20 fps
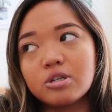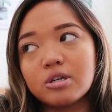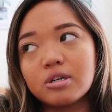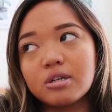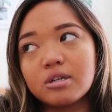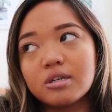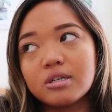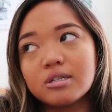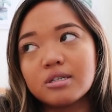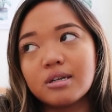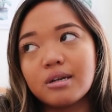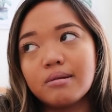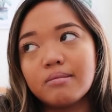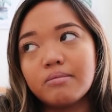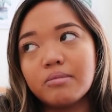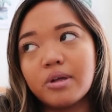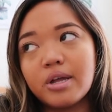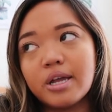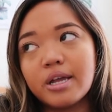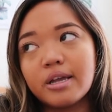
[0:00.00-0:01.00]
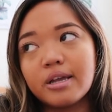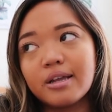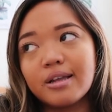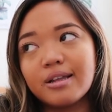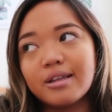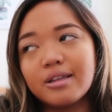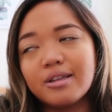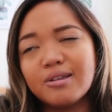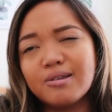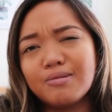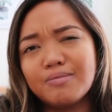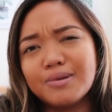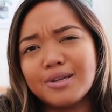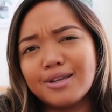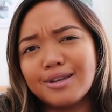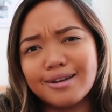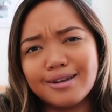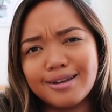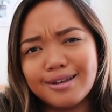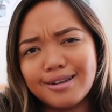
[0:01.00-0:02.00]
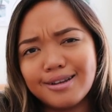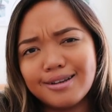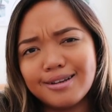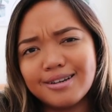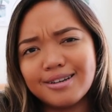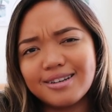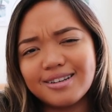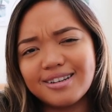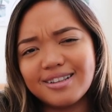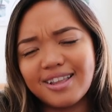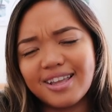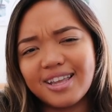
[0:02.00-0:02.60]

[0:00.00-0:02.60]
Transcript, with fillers: journalism, like, you'll be good.